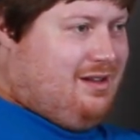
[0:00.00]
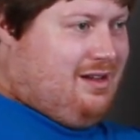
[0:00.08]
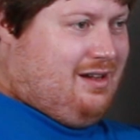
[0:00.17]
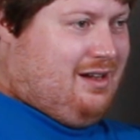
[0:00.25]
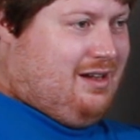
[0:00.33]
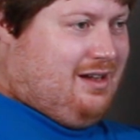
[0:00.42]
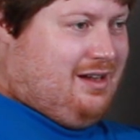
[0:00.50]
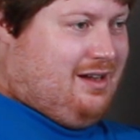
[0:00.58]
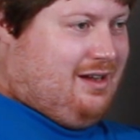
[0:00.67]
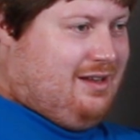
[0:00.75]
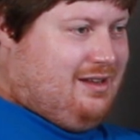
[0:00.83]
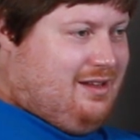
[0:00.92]

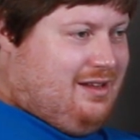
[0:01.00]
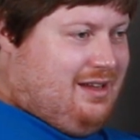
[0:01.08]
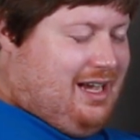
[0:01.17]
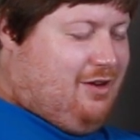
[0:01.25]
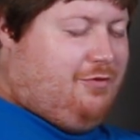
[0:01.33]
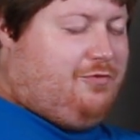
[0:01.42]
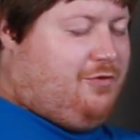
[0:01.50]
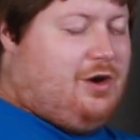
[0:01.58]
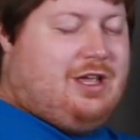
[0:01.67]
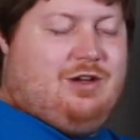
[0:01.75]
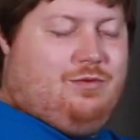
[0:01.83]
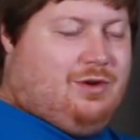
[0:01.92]
how
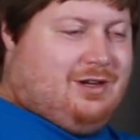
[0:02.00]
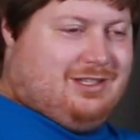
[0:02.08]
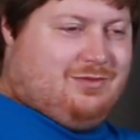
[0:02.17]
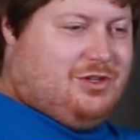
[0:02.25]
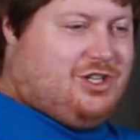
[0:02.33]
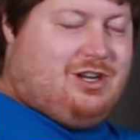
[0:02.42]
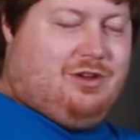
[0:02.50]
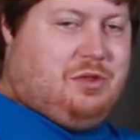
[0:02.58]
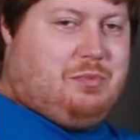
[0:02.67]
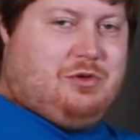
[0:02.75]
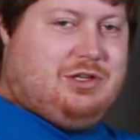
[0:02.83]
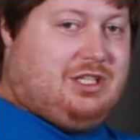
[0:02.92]
funny it was when she called
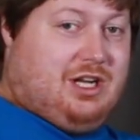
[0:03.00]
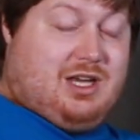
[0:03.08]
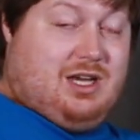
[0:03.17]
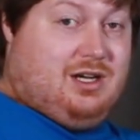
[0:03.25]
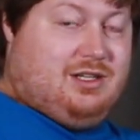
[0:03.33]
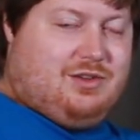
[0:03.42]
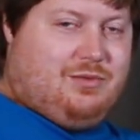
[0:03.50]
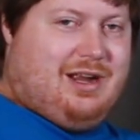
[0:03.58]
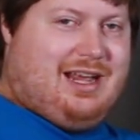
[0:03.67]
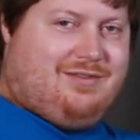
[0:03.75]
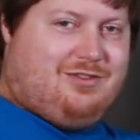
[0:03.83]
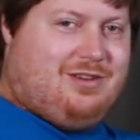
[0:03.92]
the priest a cunt
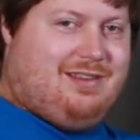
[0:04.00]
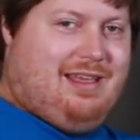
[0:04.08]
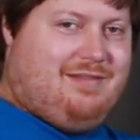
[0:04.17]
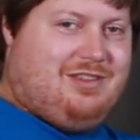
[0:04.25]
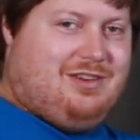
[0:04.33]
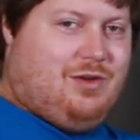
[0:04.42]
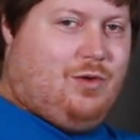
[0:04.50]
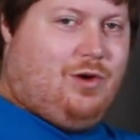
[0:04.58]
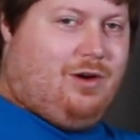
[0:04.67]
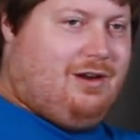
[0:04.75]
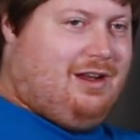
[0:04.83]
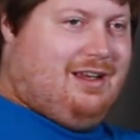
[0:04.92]
right after he left the
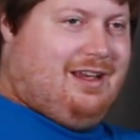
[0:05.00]
door,